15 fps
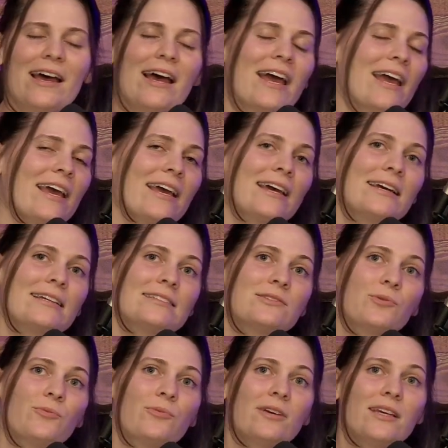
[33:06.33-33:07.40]

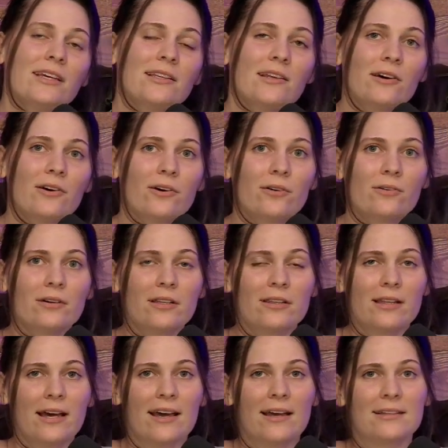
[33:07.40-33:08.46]
And we know
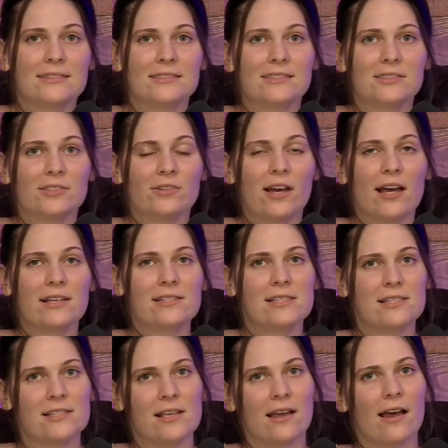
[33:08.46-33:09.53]
that you
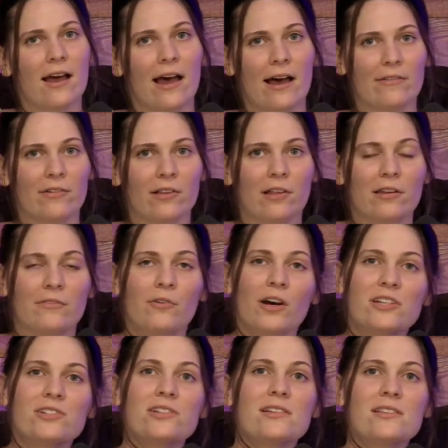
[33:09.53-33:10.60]
guys have a lot of
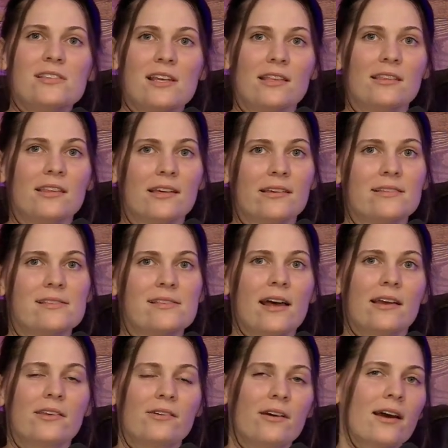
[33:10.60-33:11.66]
questions and things
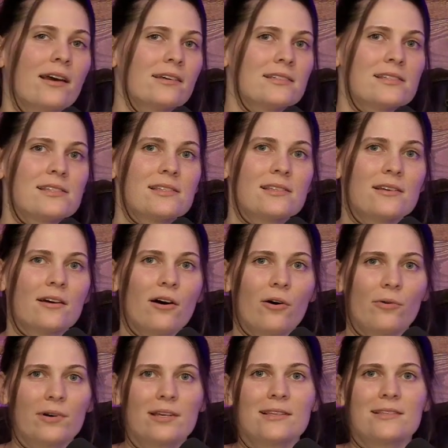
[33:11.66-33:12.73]
that you guys
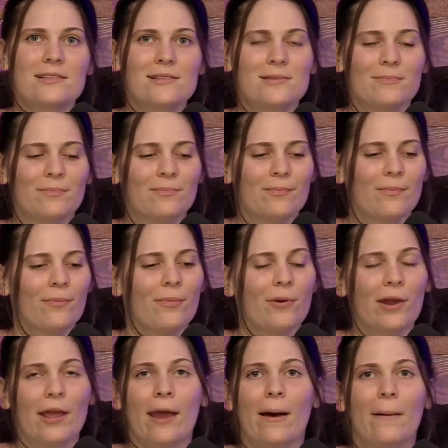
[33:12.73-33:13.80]
always
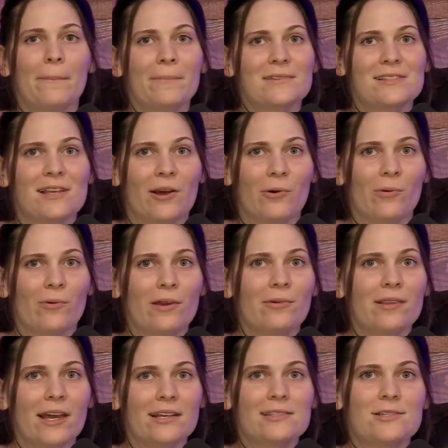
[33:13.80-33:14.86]
bring up. So we would
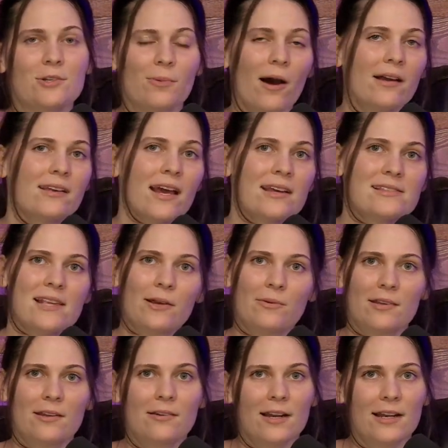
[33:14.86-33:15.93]
like to do podcasts like we
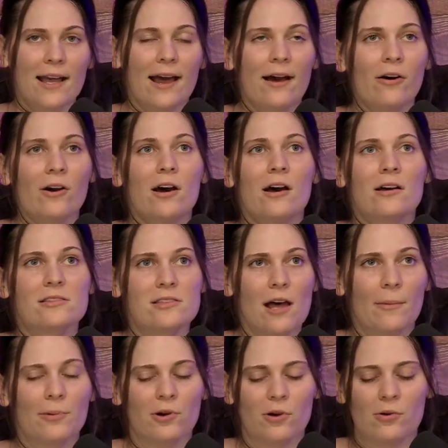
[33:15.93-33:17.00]
did right now.
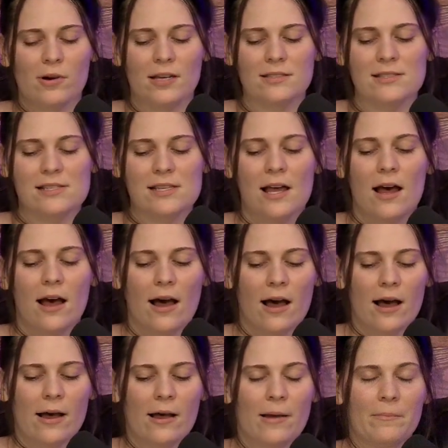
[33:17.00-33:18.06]
Topical ones.
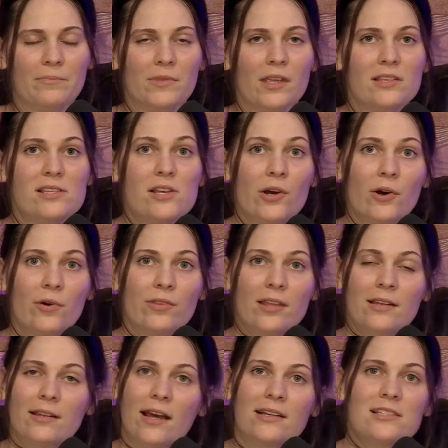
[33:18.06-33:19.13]
So the
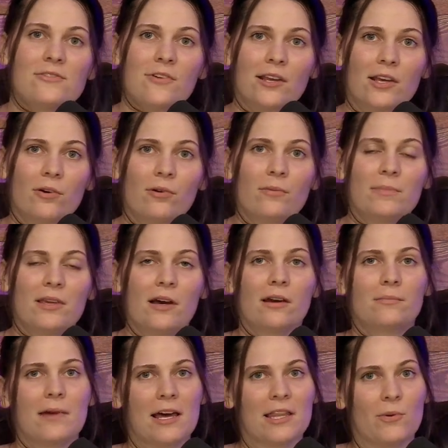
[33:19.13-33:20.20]
next video will be
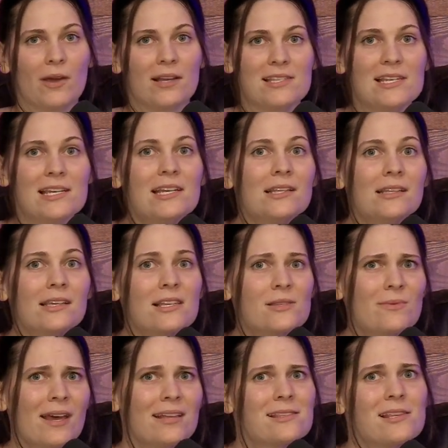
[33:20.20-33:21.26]
on Matthew 18, because we
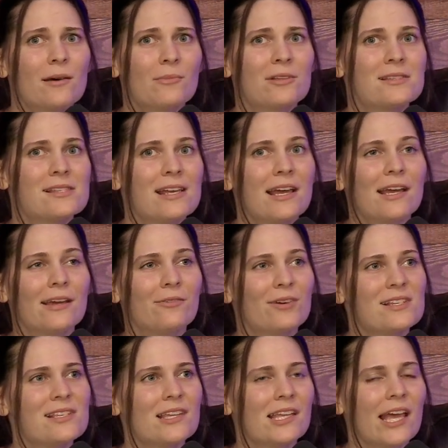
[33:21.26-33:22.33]
had someone say
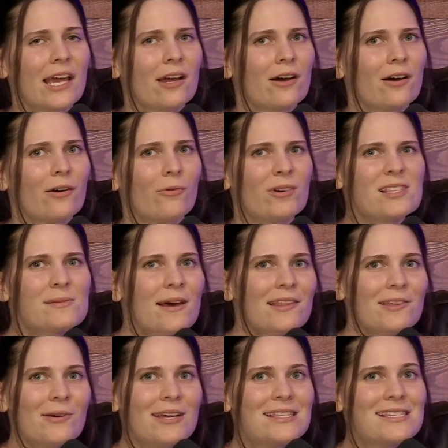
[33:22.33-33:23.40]
recently, like, what's
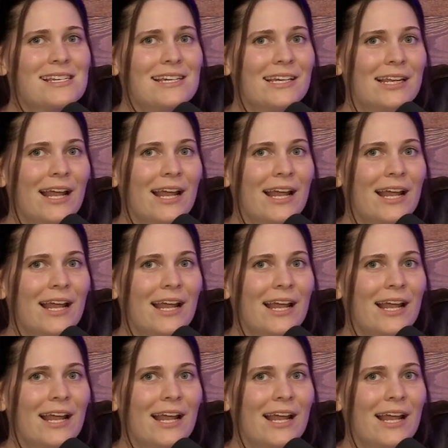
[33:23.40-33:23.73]
Matthew 18?